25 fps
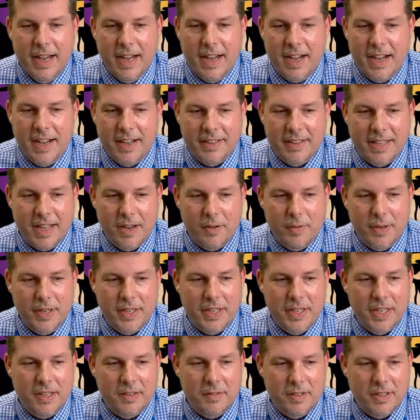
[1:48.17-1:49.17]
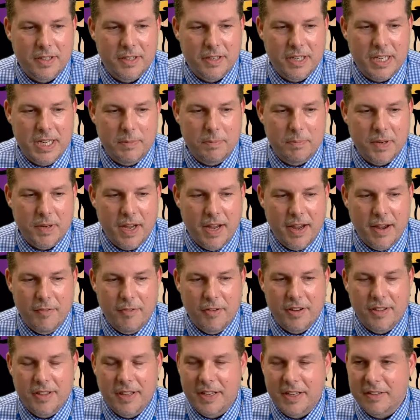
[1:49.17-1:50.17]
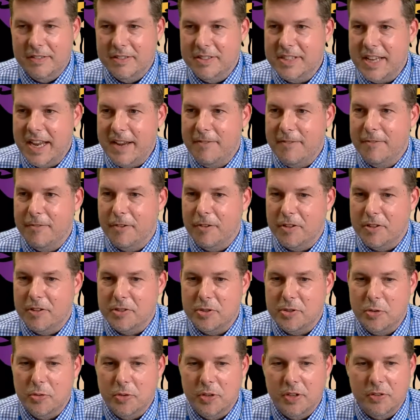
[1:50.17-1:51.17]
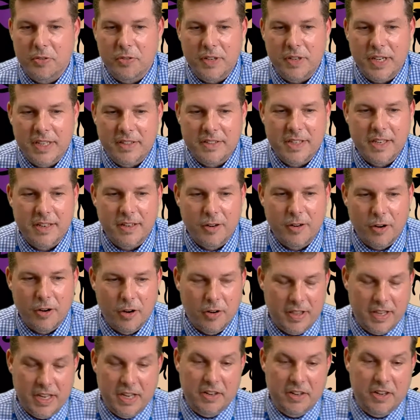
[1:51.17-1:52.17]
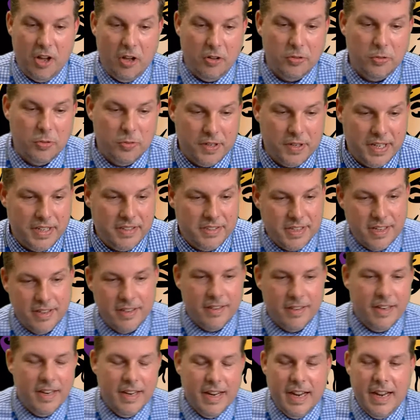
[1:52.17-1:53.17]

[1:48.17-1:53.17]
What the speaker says: and that we can keep everything safe for the student who needs it or the adult who needs it.